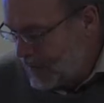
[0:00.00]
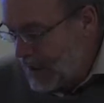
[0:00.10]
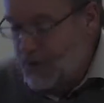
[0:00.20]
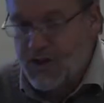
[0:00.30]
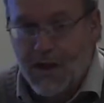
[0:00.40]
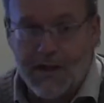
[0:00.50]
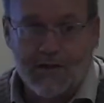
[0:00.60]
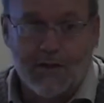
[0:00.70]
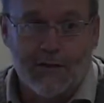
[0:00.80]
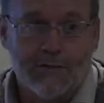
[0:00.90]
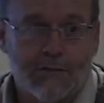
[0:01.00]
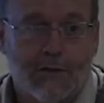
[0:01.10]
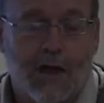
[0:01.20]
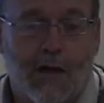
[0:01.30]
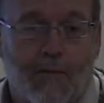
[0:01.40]
Educational.
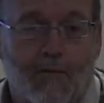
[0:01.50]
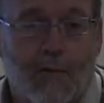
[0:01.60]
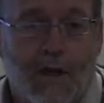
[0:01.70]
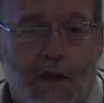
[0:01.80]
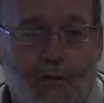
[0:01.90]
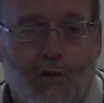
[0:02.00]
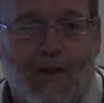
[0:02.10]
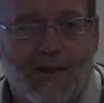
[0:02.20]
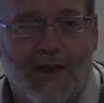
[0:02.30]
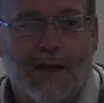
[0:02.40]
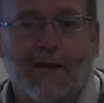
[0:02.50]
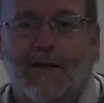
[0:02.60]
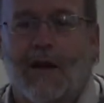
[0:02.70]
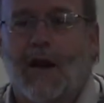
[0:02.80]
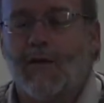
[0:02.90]
If we think
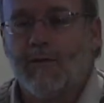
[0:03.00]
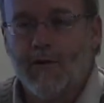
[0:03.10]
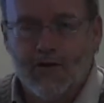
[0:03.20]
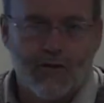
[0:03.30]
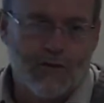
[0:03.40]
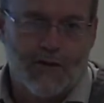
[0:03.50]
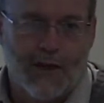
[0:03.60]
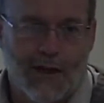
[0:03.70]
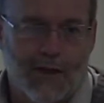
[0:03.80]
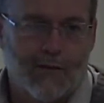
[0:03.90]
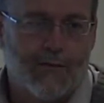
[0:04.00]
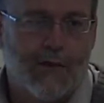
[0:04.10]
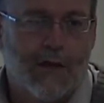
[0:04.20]
that our future is going to have